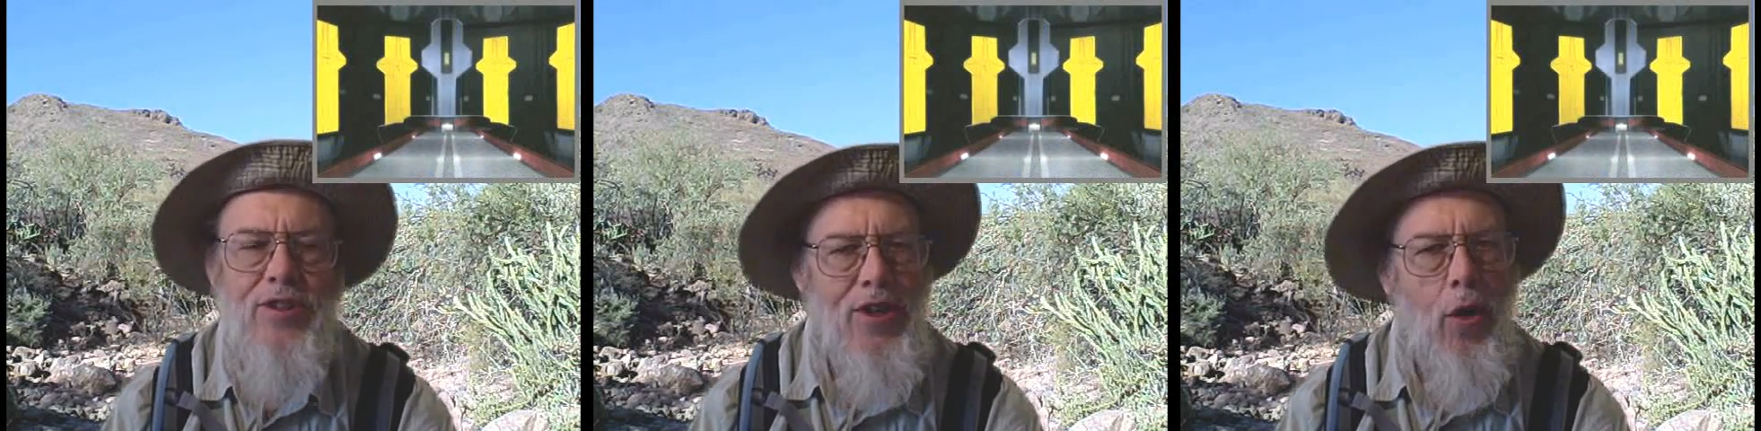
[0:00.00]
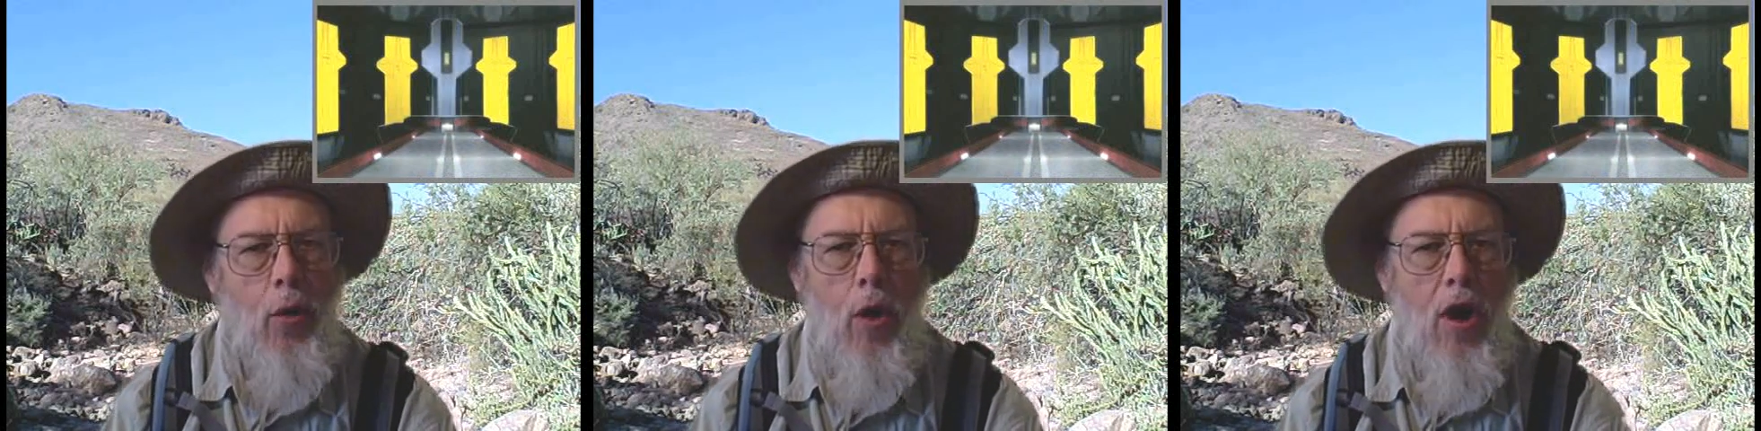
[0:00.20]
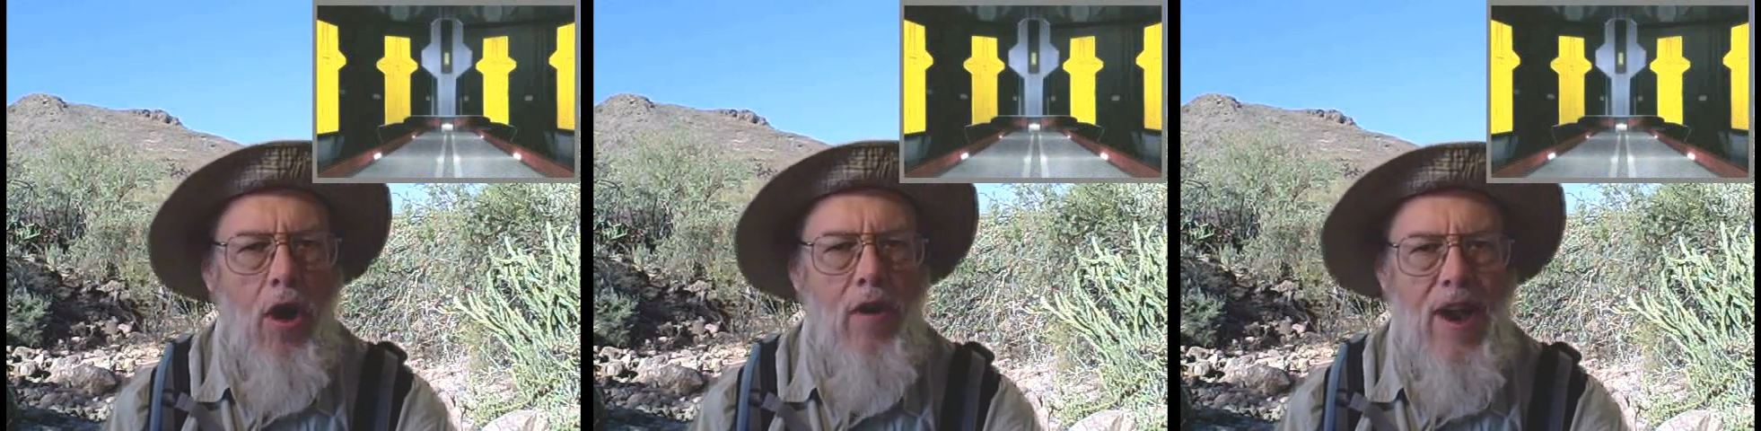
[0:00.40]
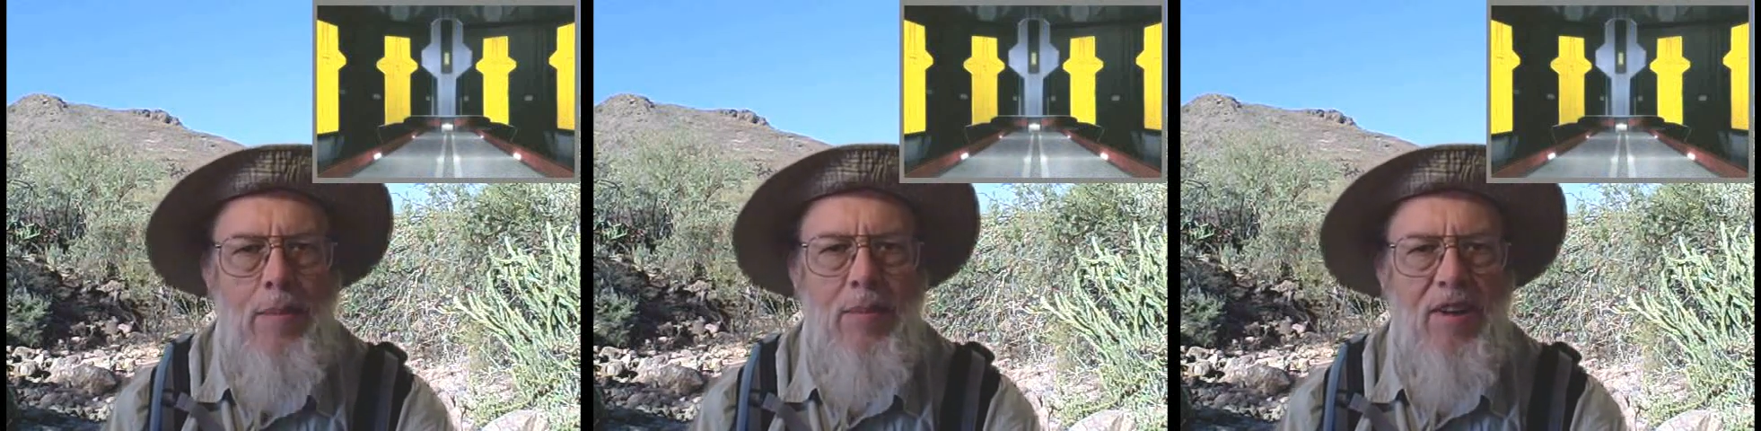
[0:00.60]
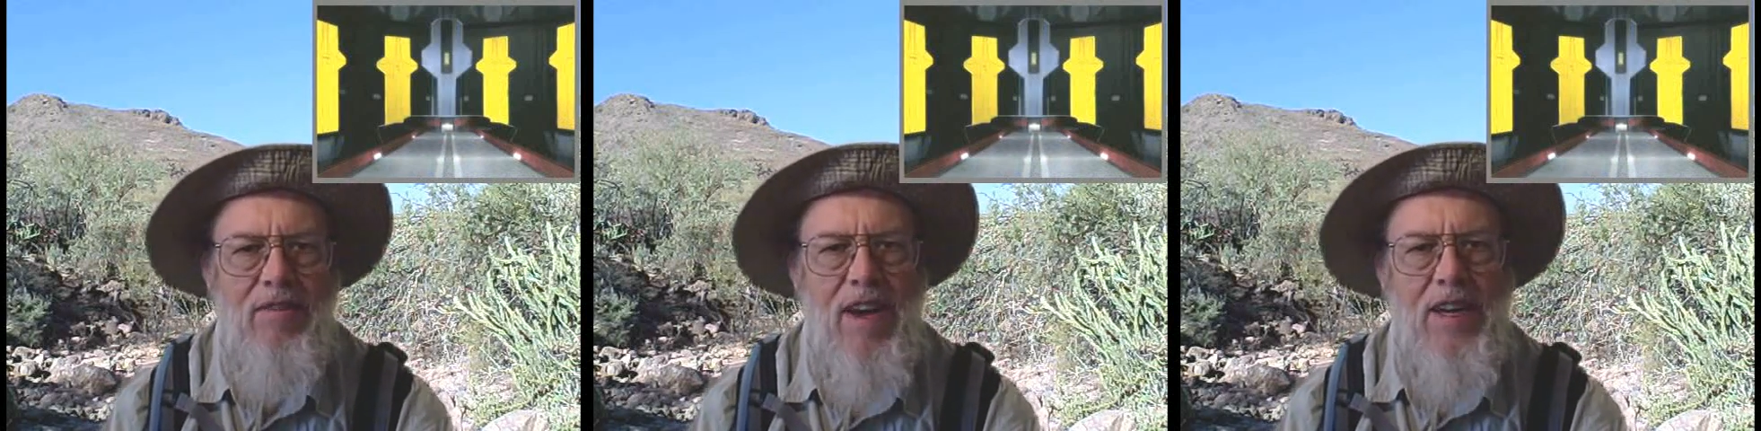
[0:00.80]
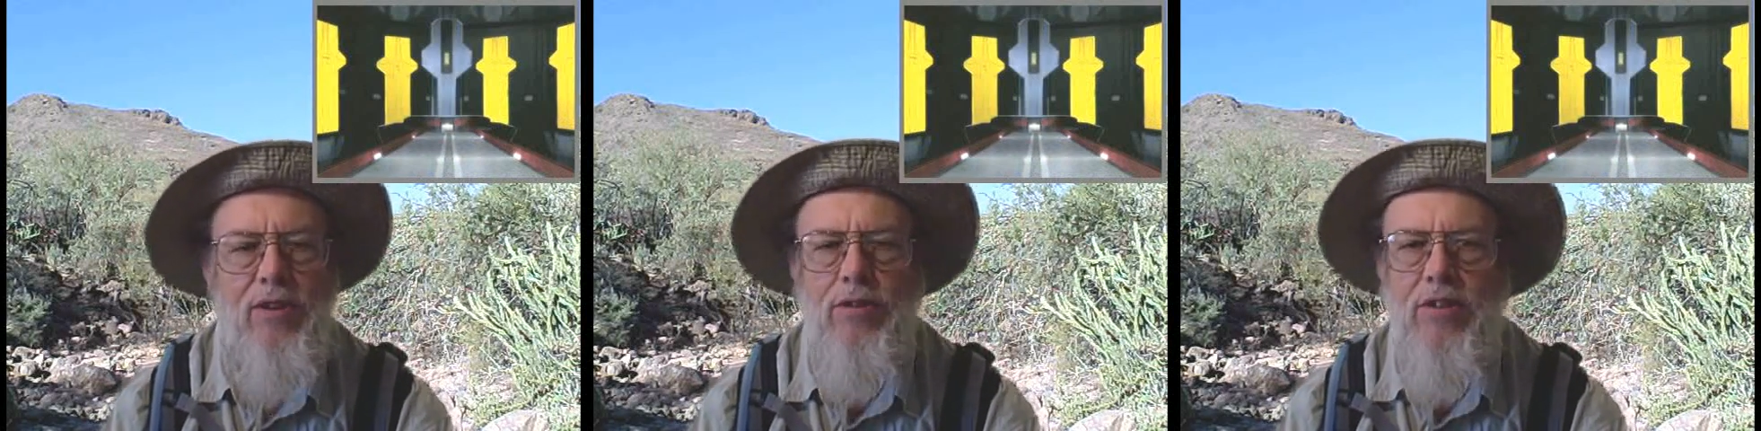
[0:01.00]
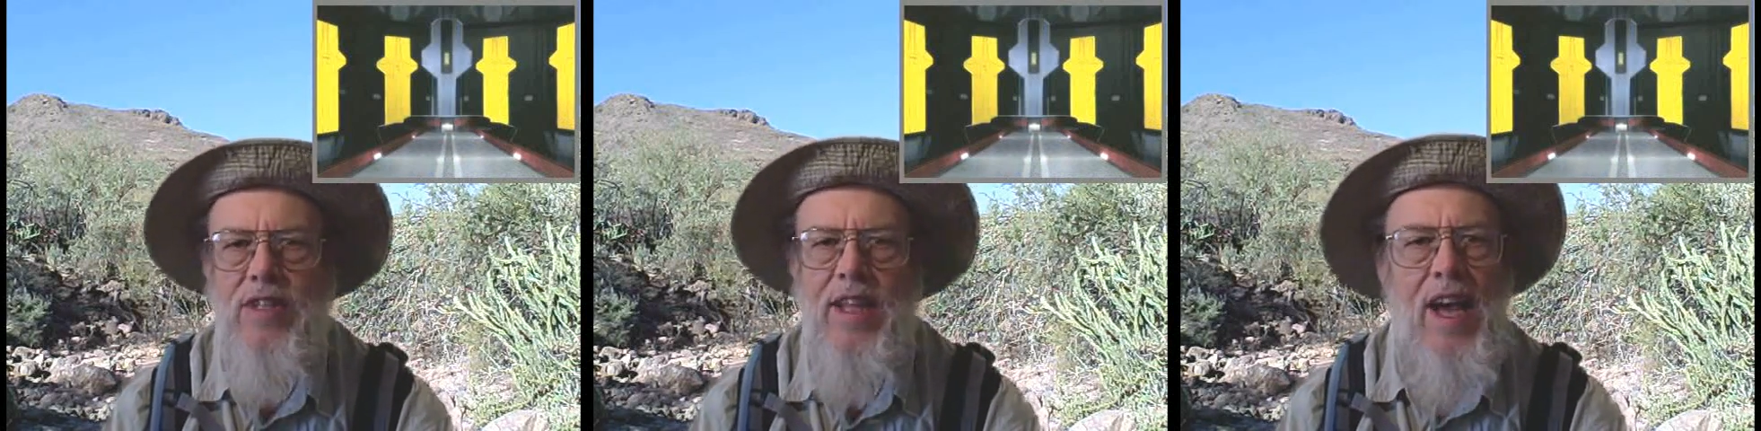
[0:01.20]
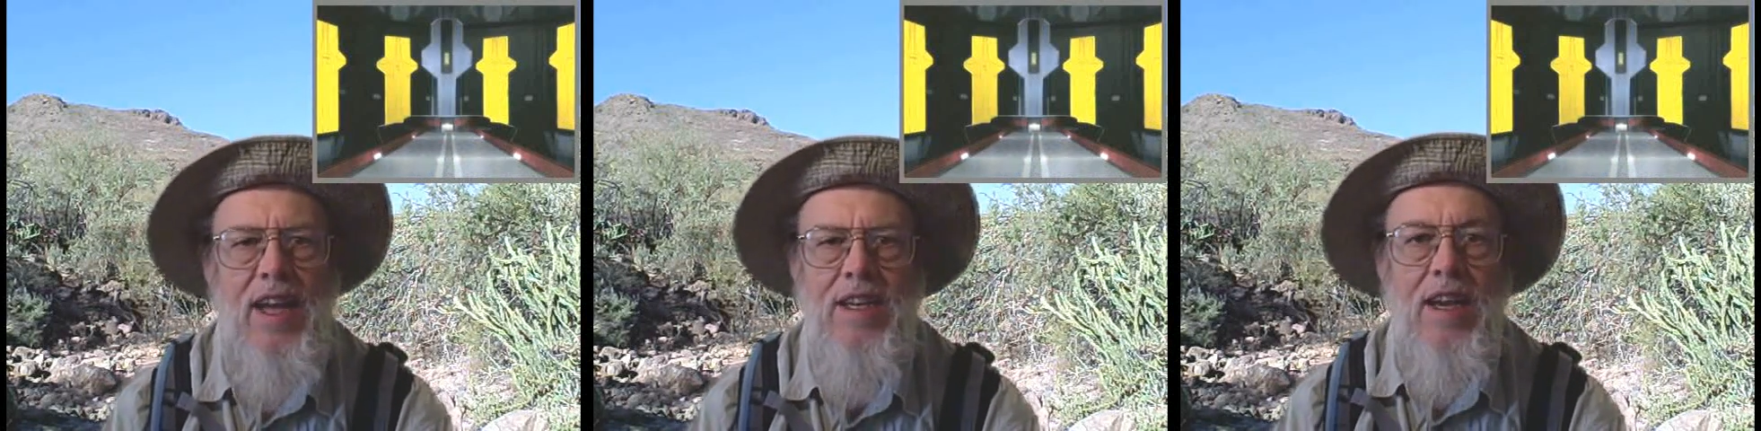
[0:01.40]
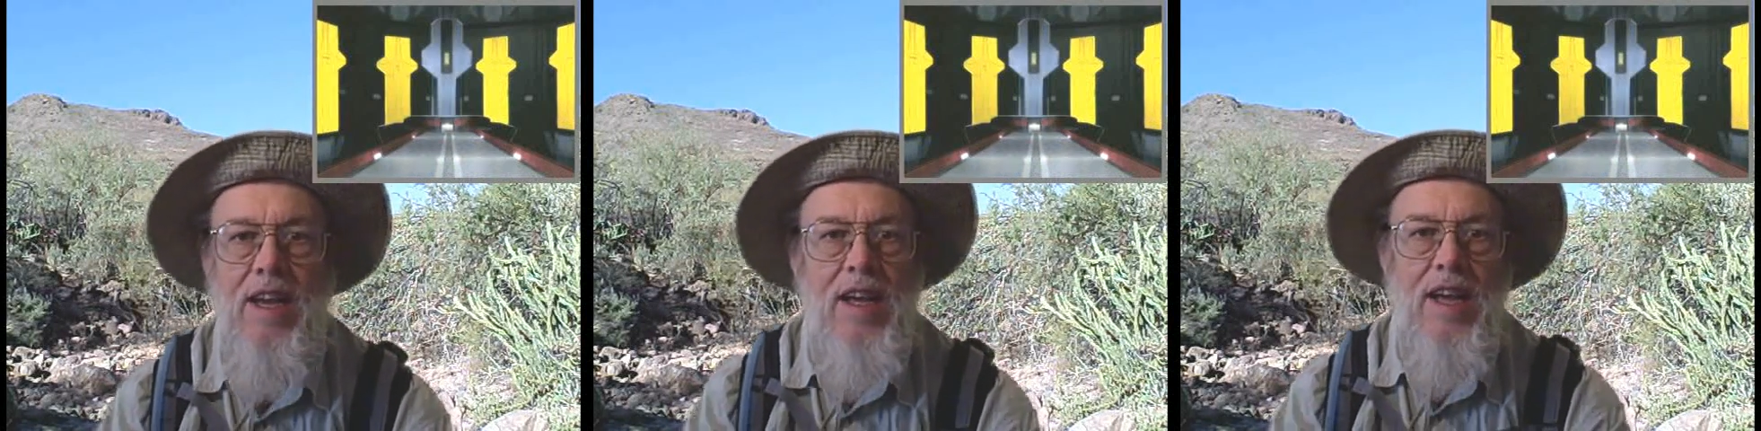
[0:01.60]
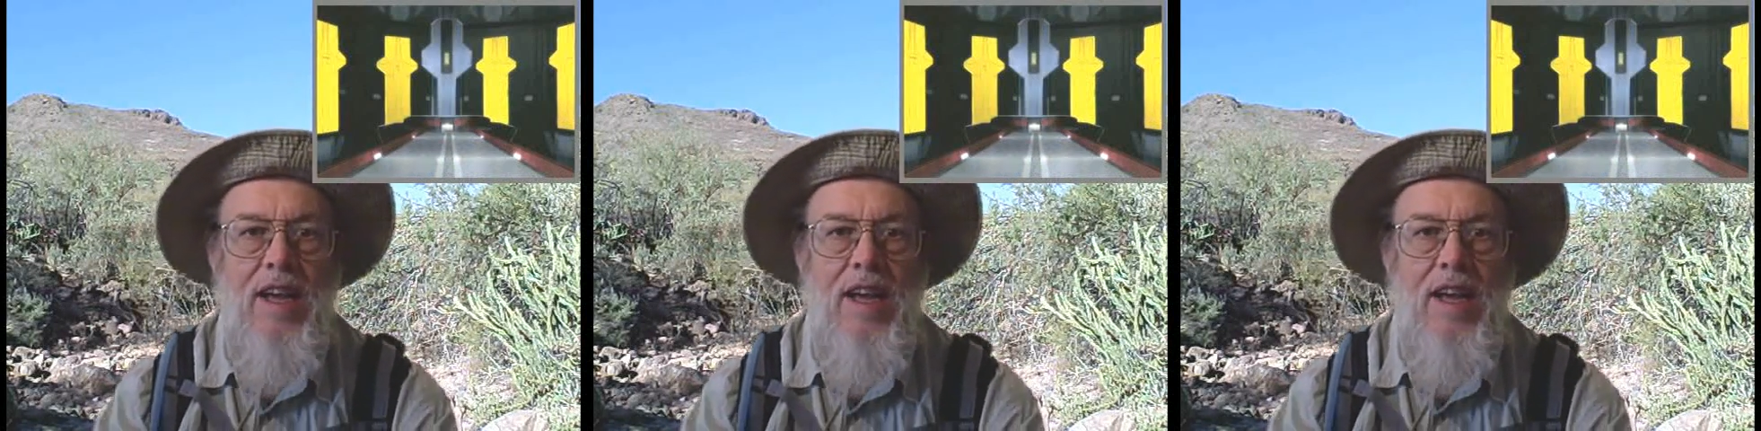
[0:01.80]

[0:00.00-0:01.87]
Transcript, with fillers: Zohar emulators that